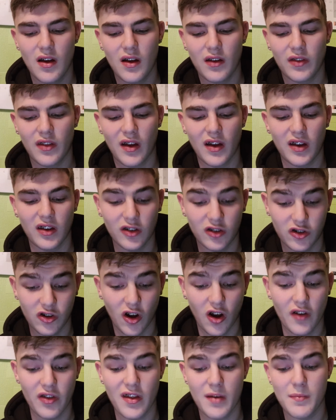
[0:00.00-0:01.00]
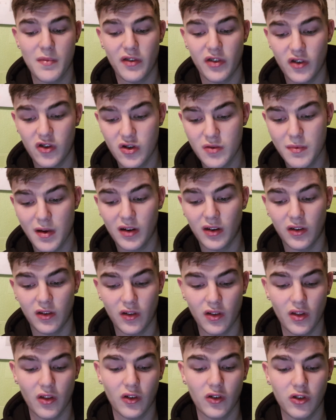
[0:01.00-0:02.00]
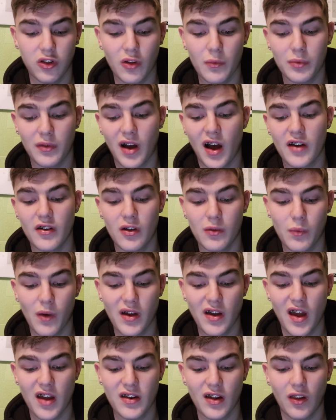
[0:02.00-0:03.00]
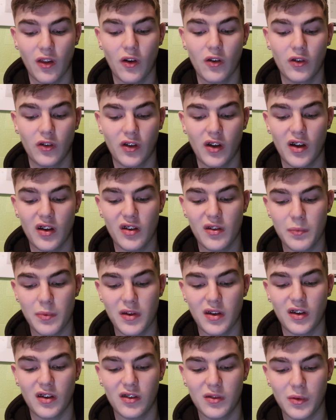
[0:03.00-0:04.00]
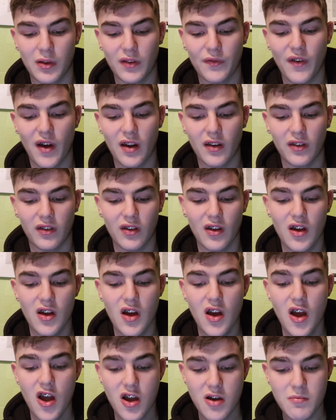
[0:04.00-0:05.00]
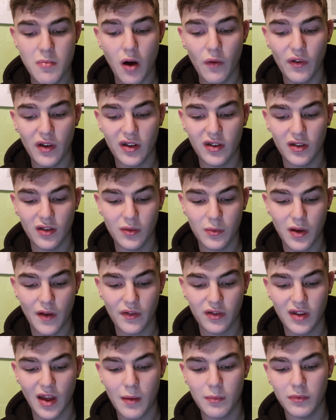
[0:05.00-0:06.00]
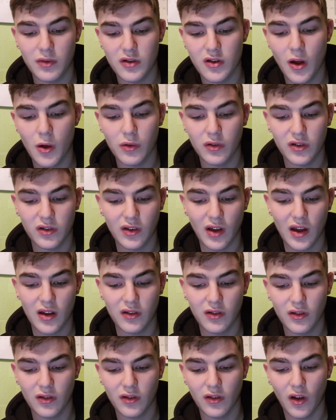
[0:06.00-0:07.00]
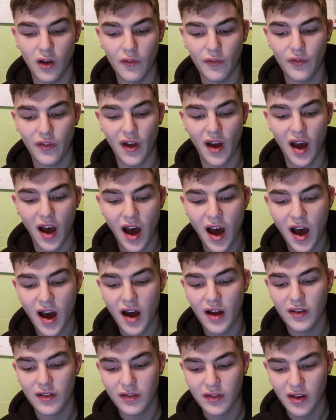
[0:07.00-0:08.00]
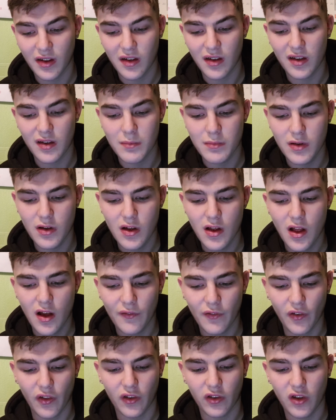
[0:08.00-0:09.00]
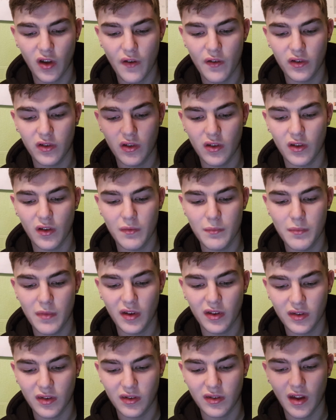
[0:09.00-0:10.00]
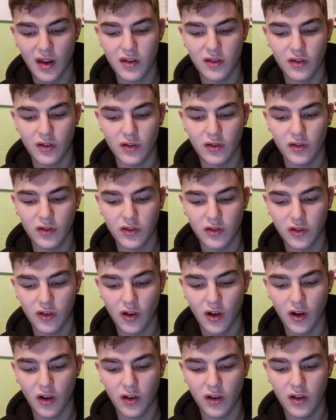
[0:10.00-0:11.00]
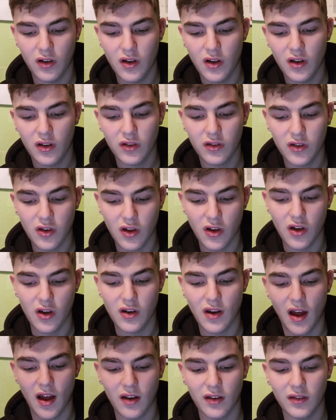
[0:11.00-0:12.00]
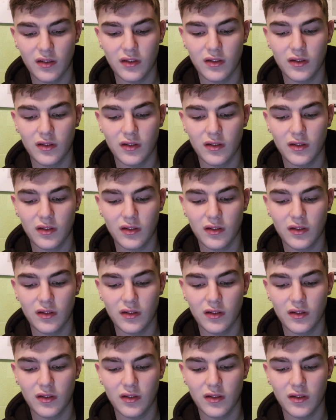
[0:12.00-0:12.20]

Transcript: that he joined them as the new manager, that the club cannot wait any longer in speaking to its fans. More recently, we have attempted notifications of the Hearts team for the services of Mr. Stendel, Stern and